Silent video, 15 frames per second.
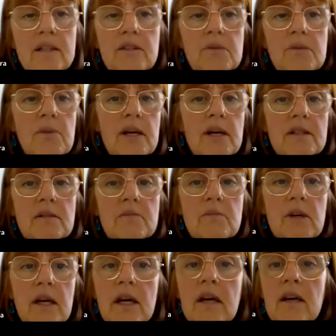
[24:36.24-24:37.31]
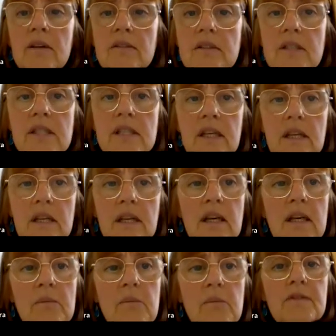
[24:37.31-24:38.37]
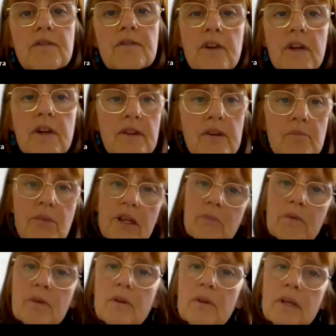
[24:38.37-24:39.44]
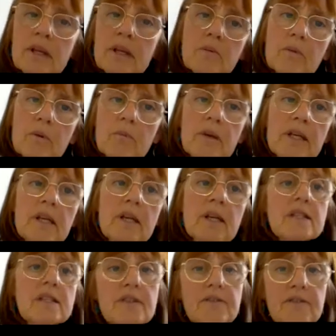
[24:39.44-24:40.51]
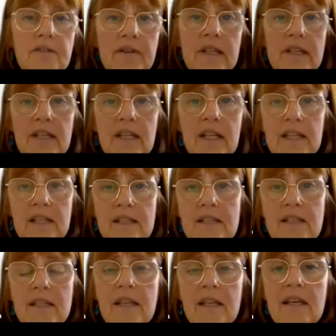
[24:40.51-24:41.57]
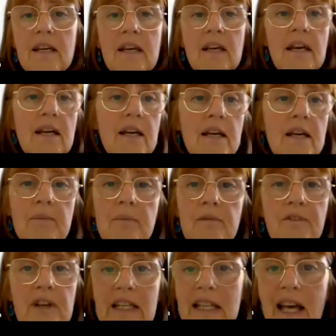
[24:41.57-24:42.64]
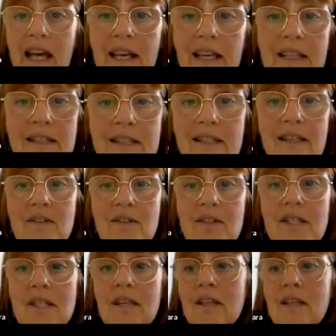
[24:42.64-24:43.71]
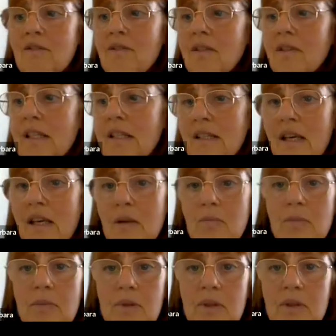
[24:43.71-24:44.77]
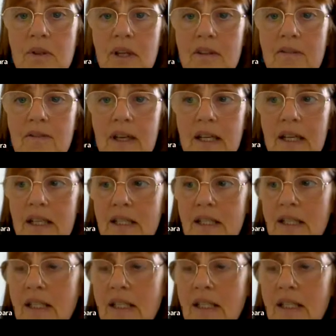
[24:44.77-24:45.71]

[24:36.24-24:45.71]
goes past my house. But for other people, it will be different things. For clients I've seen, for example, I've had